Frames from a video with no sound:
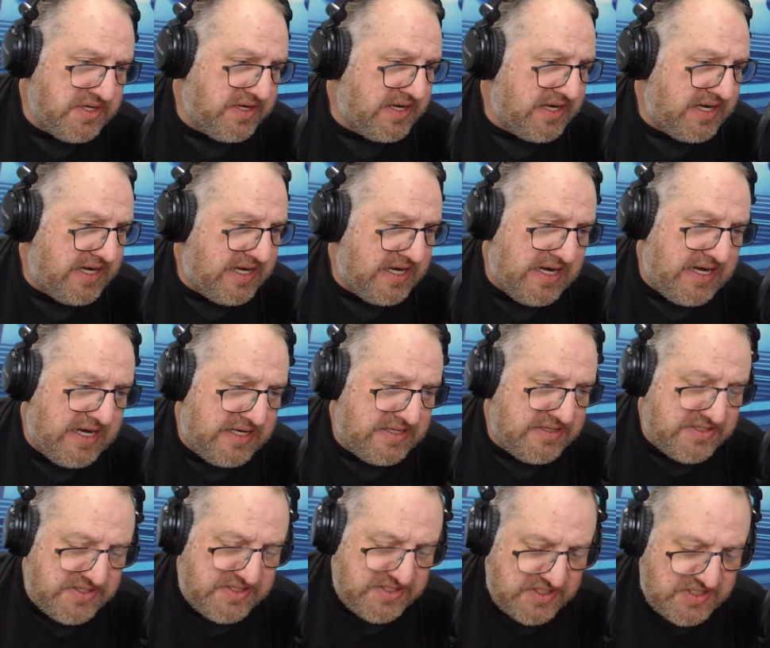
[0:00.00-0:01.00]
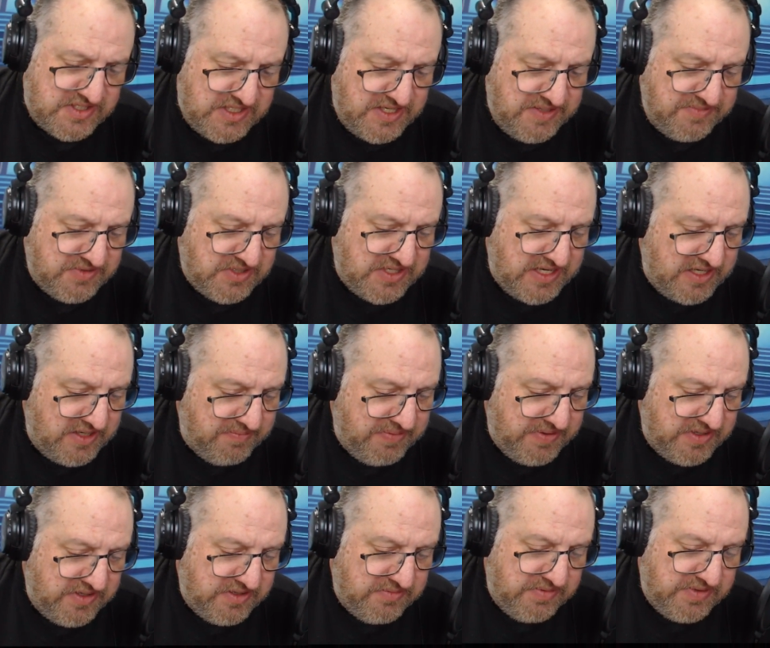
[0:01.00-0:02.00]
It seems like an
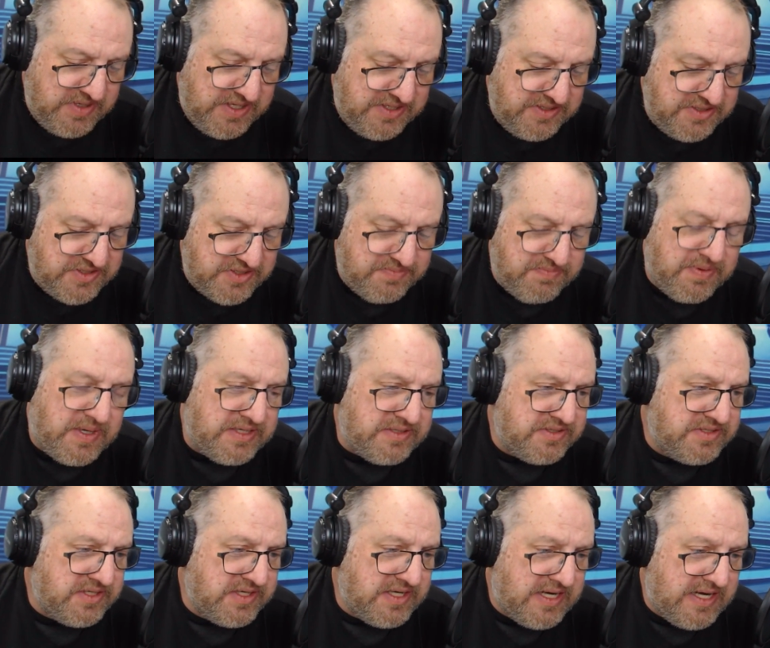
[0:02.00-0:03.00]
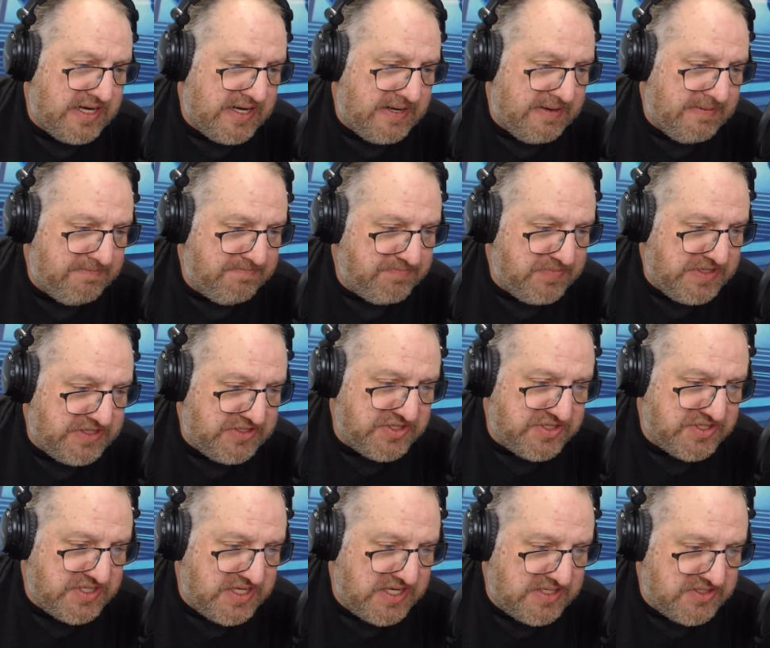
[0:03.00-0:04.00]
opinion piece, but it
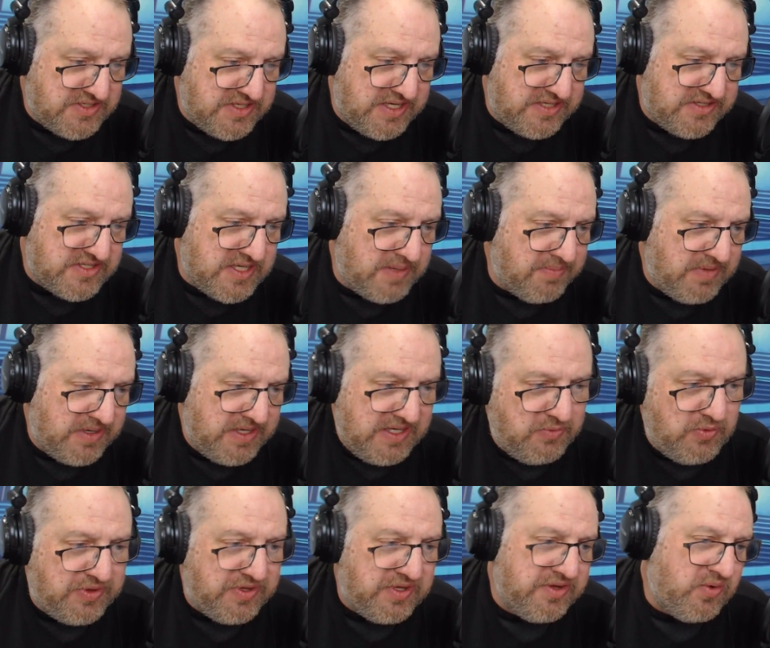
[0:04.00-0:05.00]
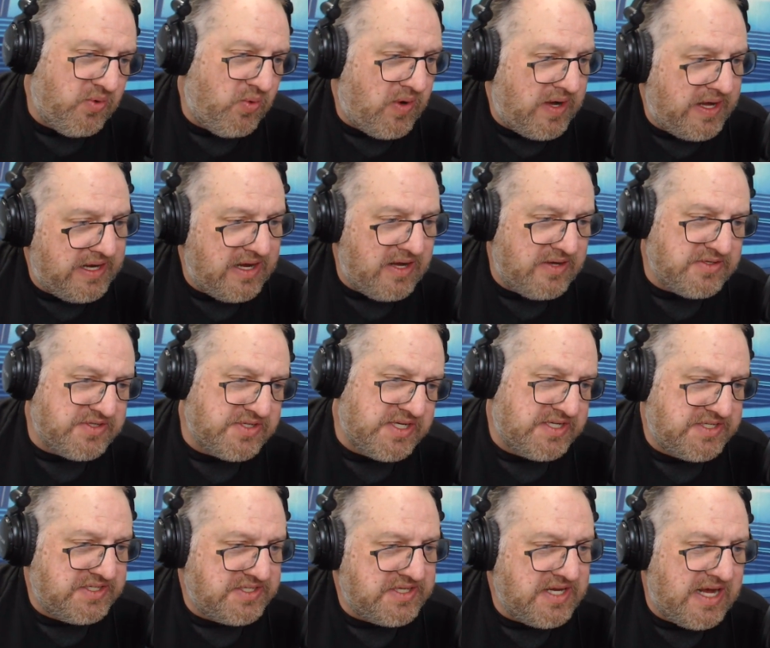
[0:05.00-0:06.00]
just says that somebody within the White House
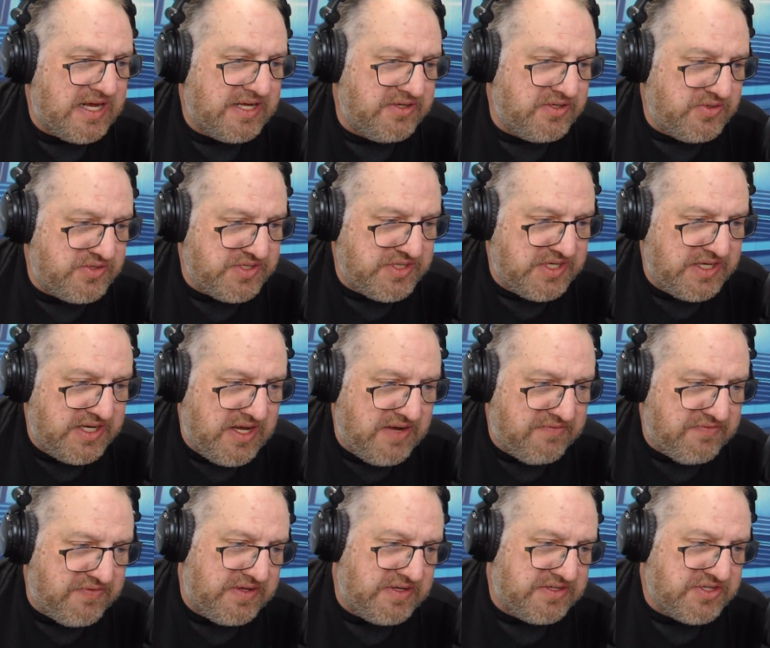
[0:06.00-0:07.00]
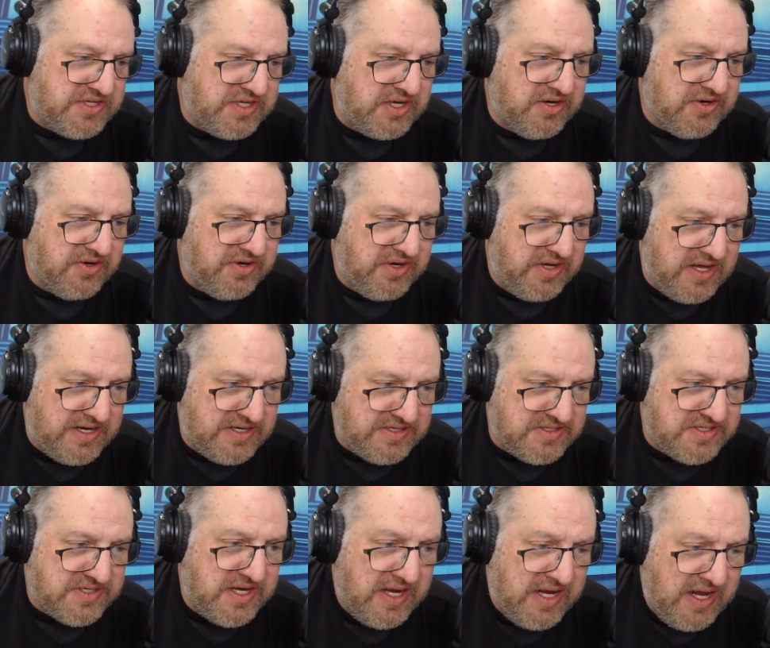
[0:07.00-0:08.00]
says he's not using enough security on
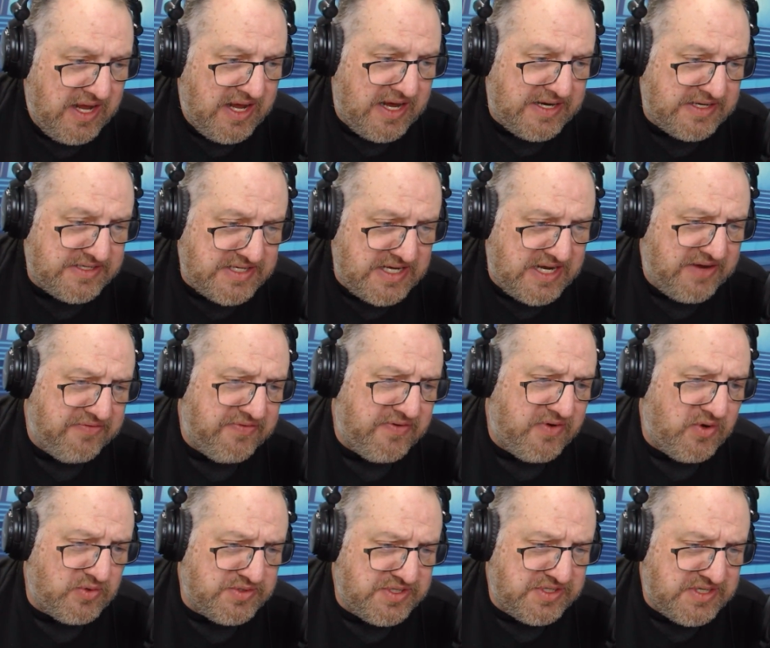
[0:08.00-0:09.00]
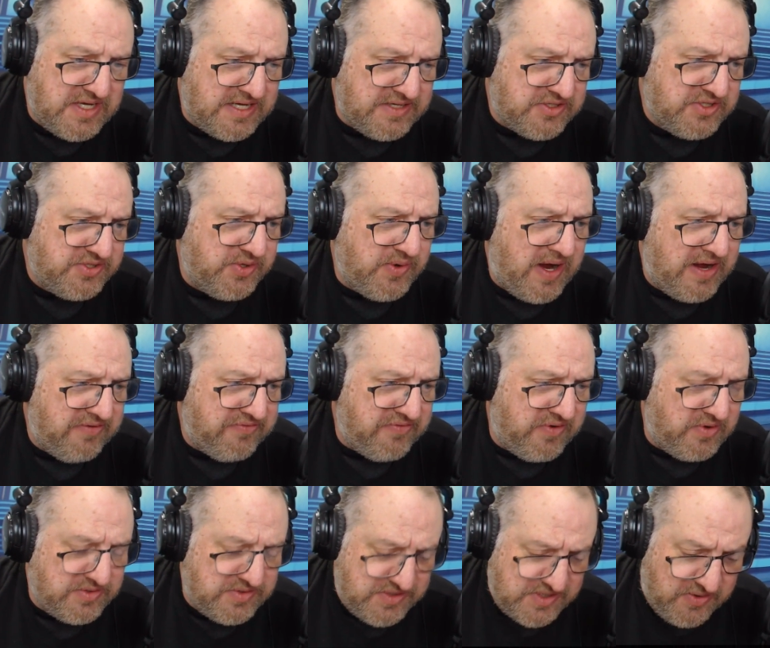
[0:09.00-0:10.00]
his iPhones. He's got 2
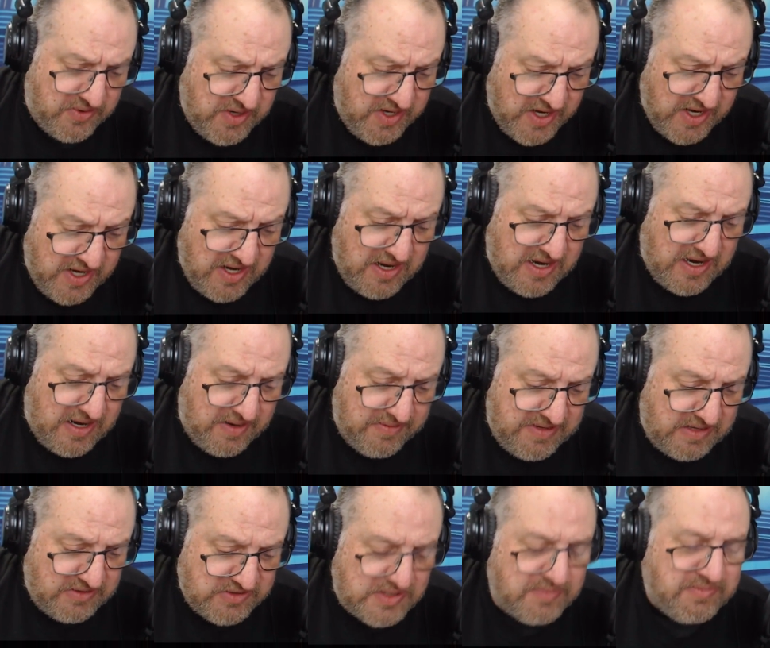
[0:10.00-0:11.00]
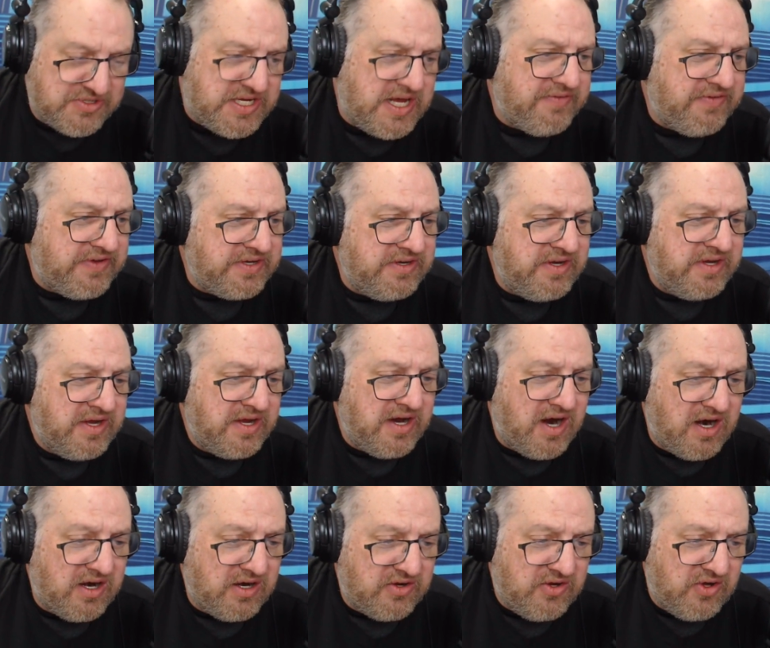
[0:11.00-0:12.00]
iPhones. So that was number 7
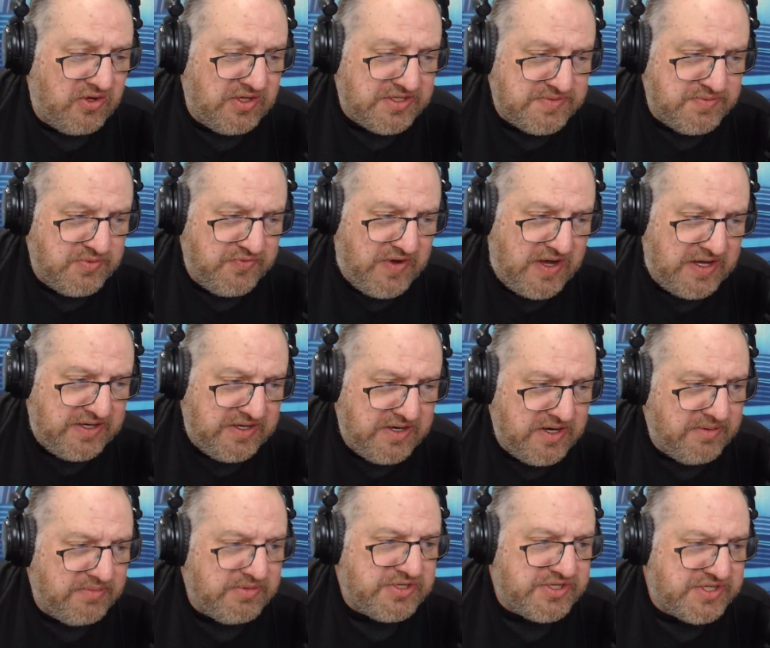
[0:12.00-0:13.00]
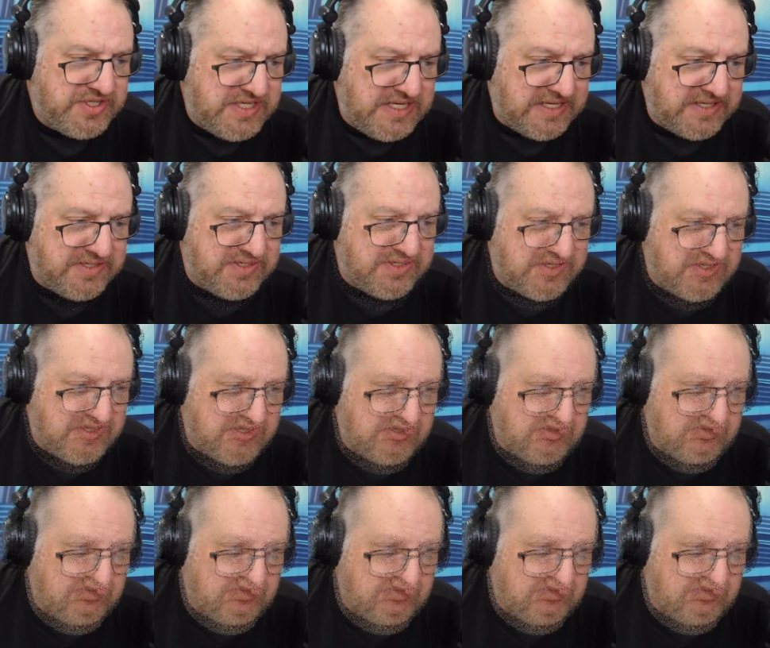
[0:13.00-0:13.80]
article. Let's move on to number 6.